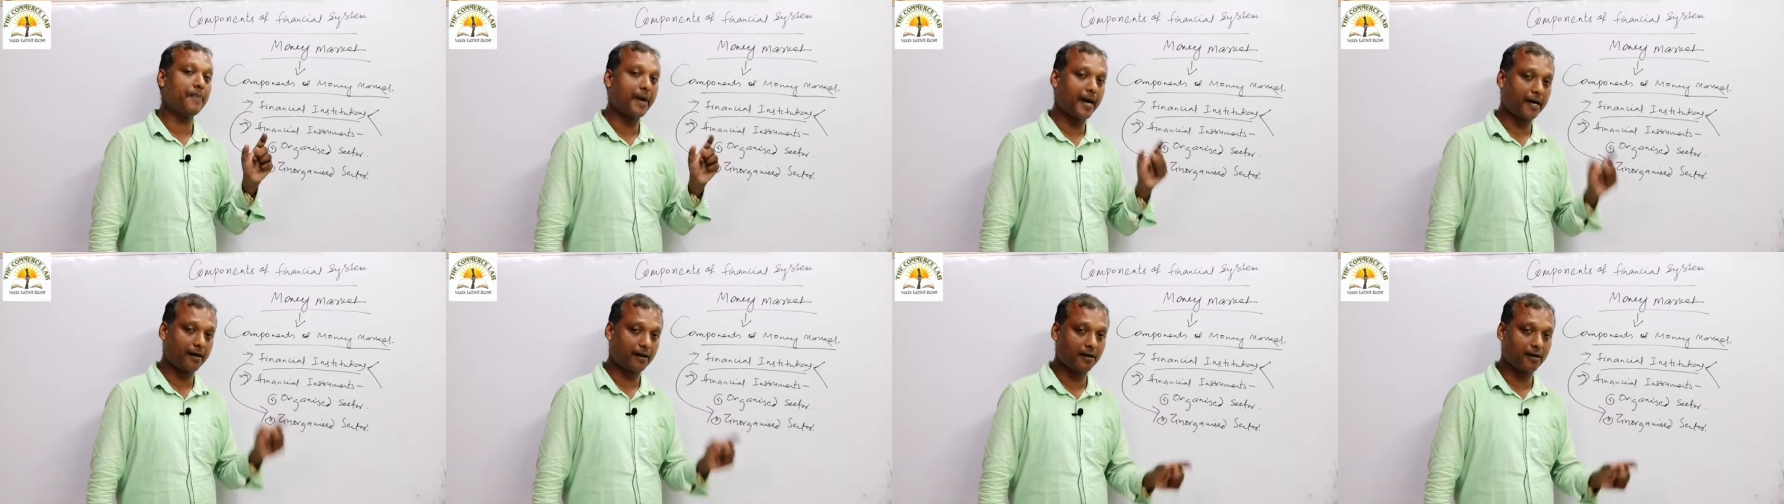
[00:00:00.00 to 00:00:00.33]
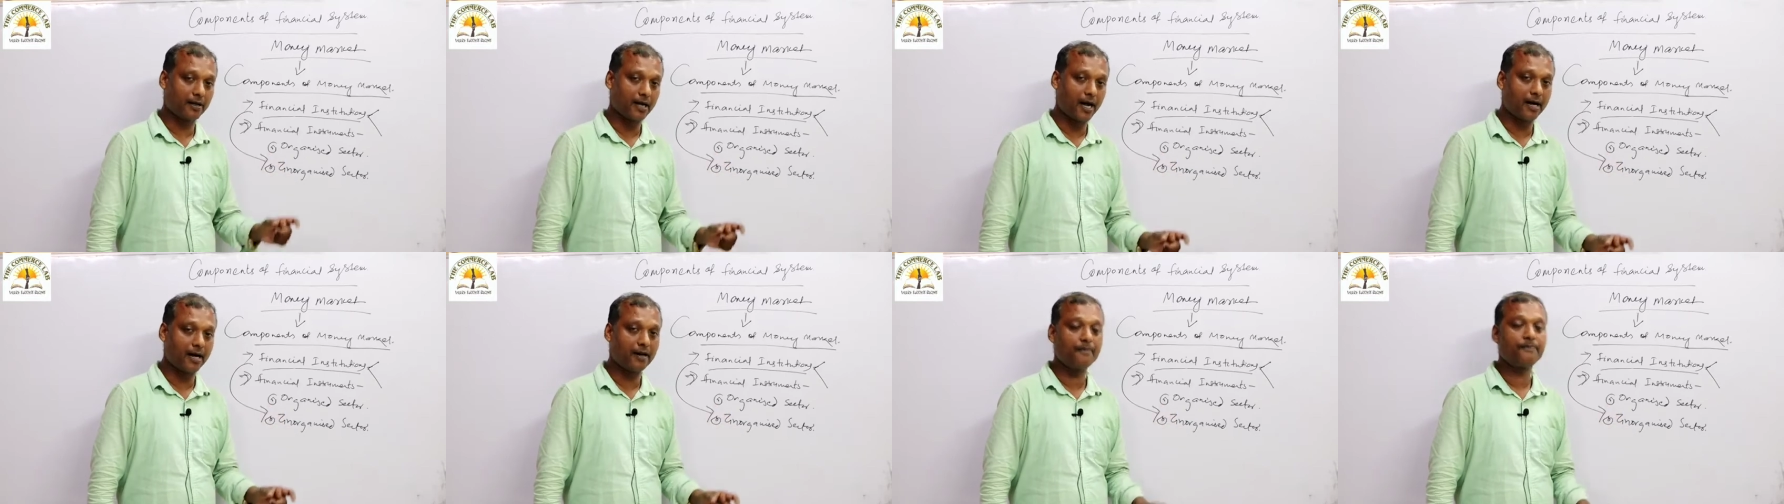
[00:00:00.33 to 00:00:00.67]

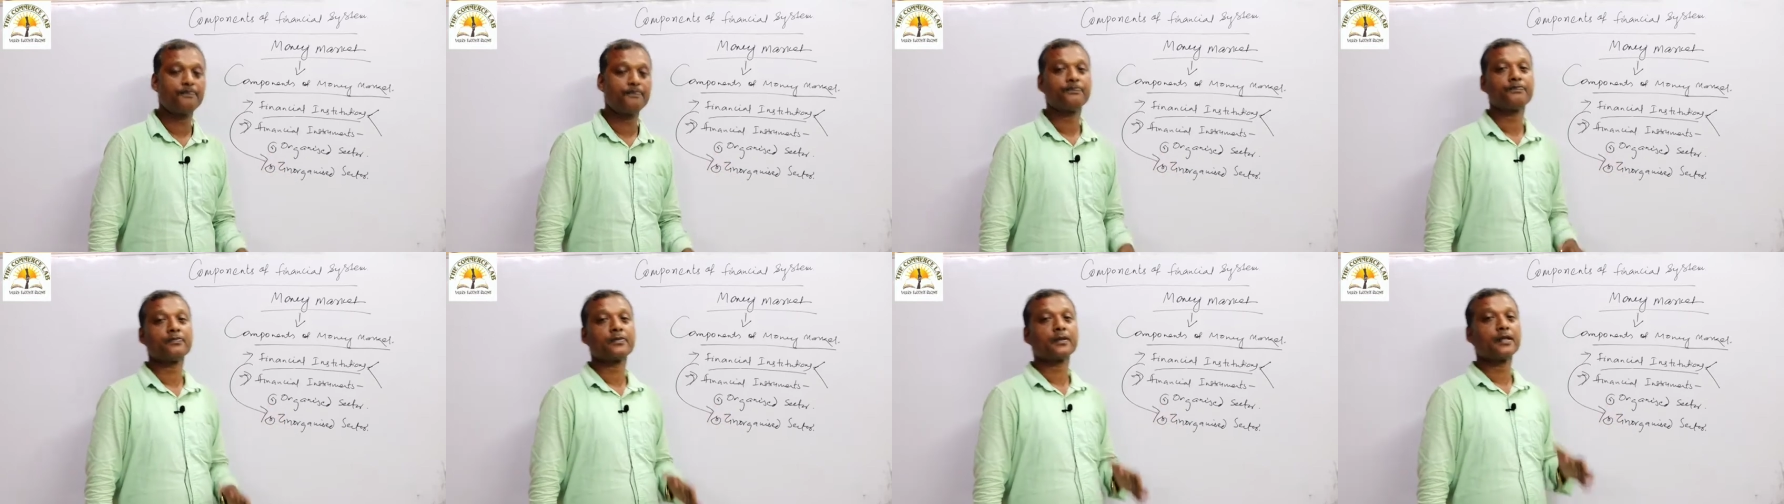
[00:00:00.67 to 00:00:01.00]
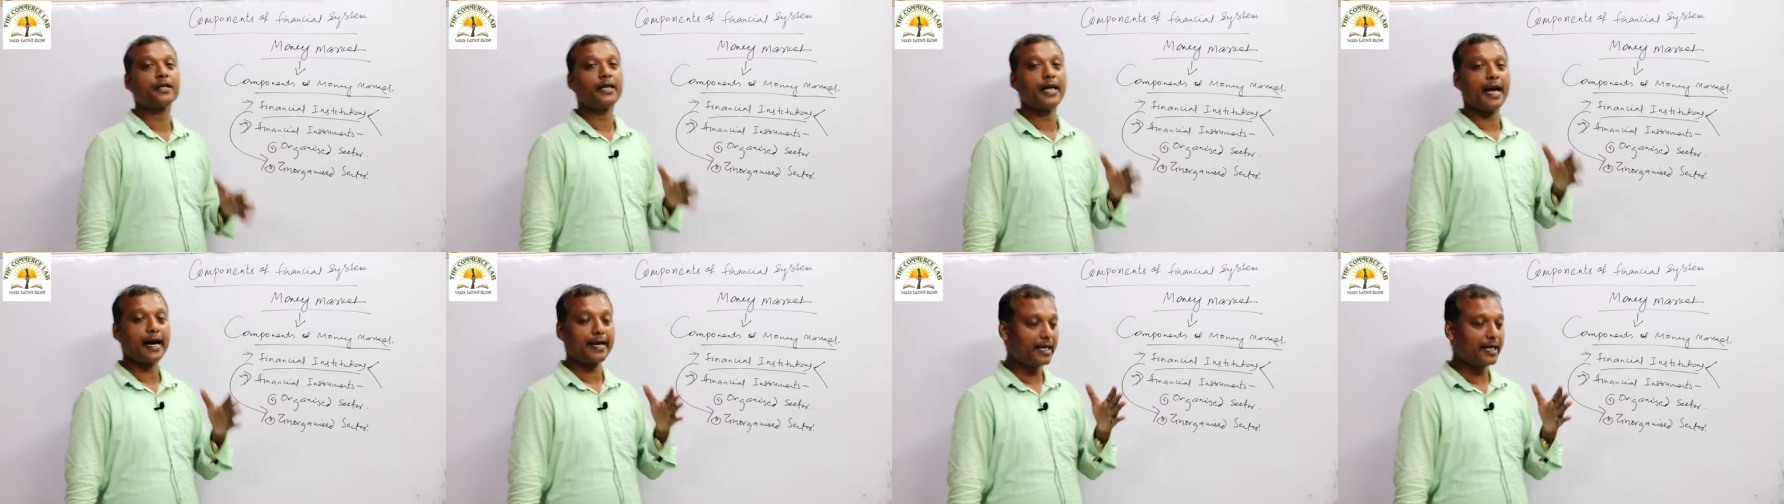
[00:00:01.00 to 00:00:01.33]
factor
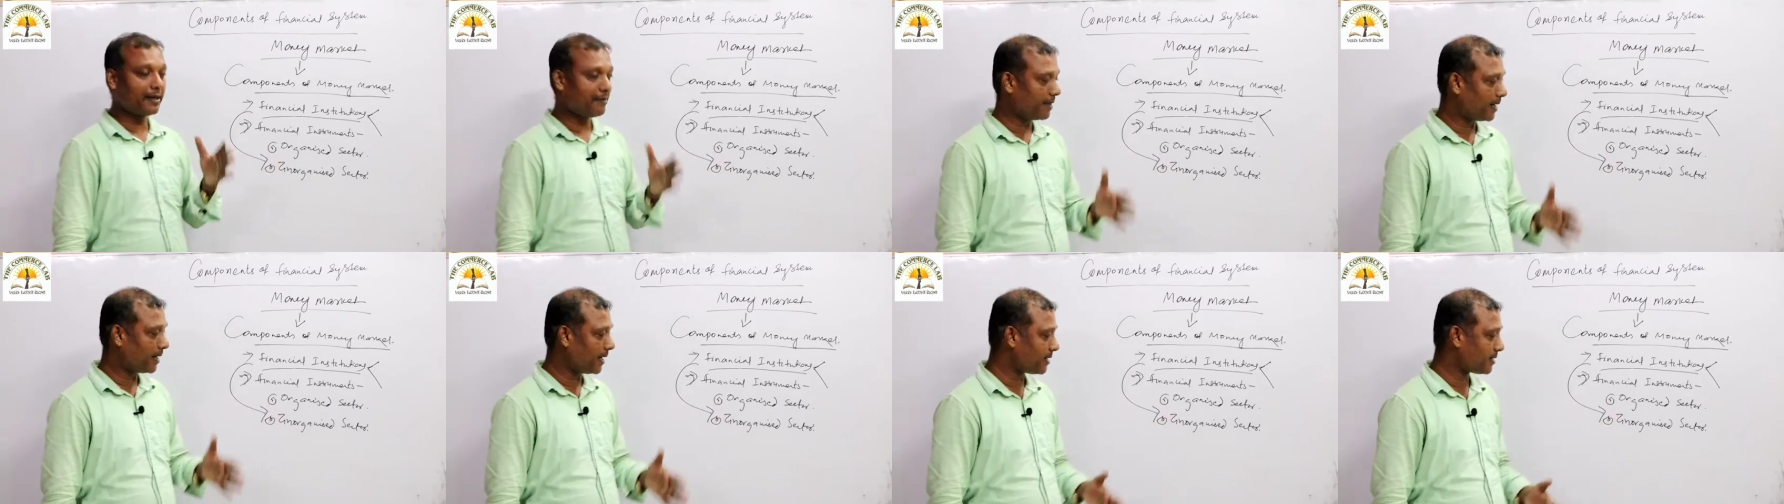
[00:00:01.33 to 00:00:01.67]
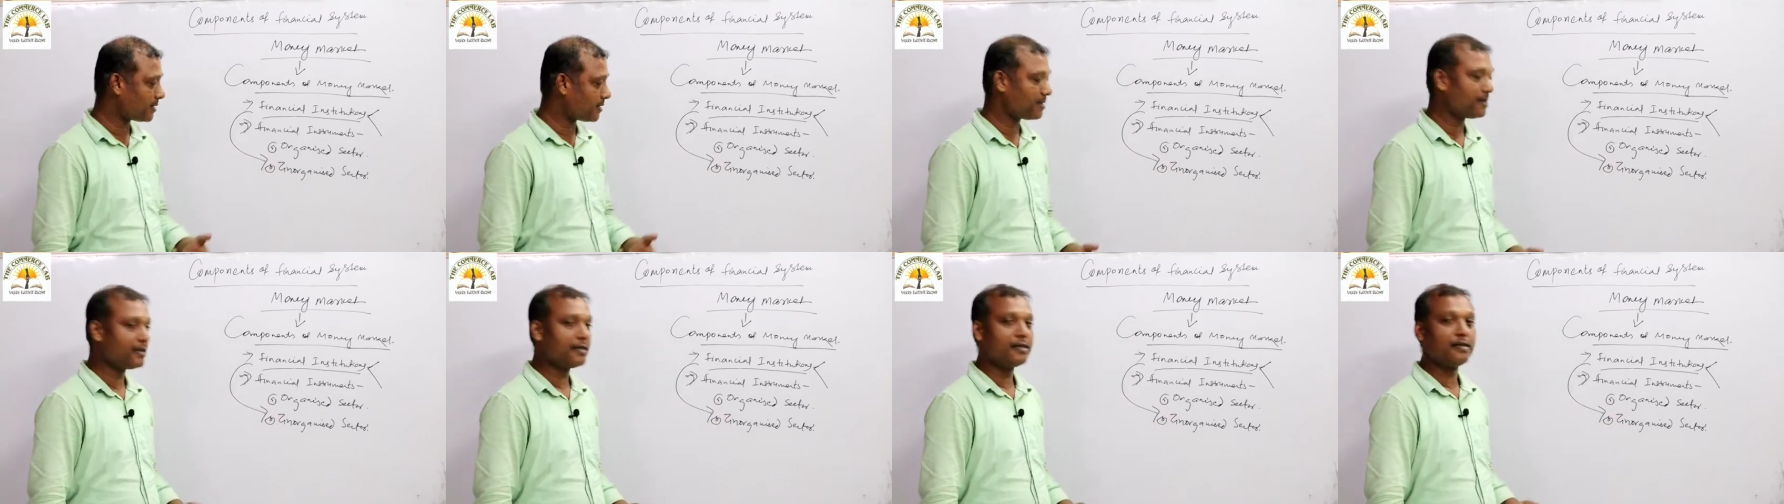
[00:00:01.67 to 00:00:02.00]
that the
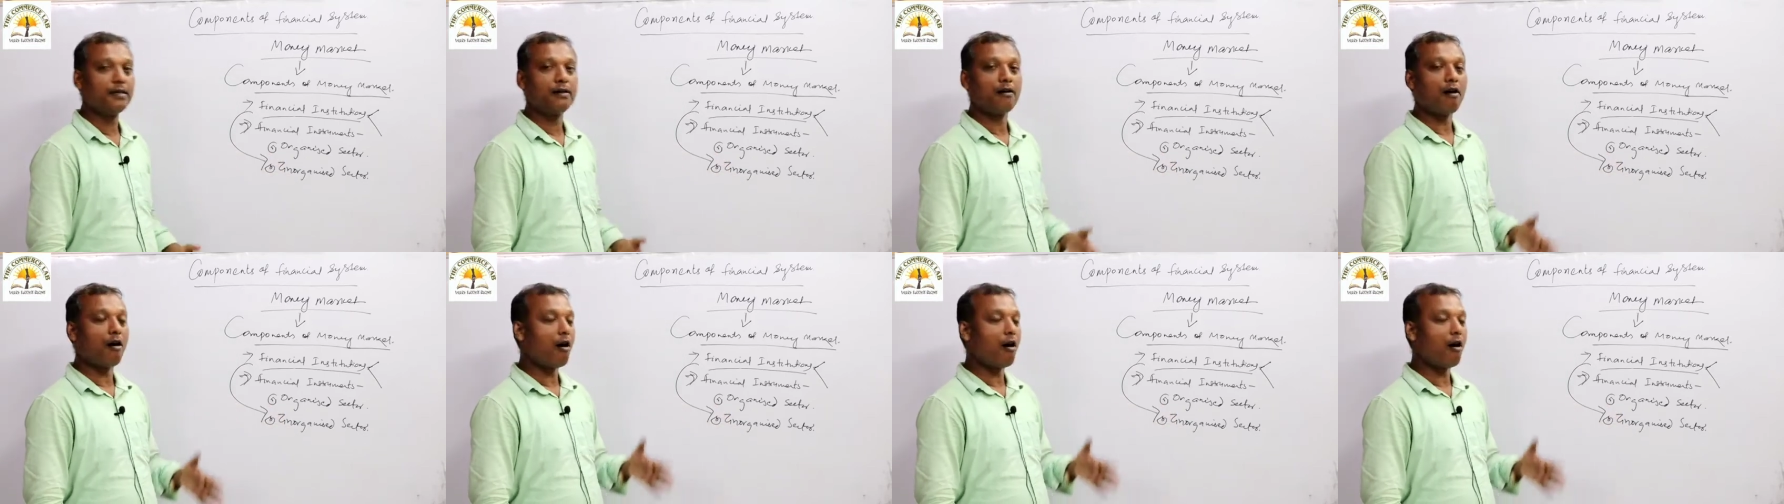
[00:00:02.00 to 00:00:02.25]
activities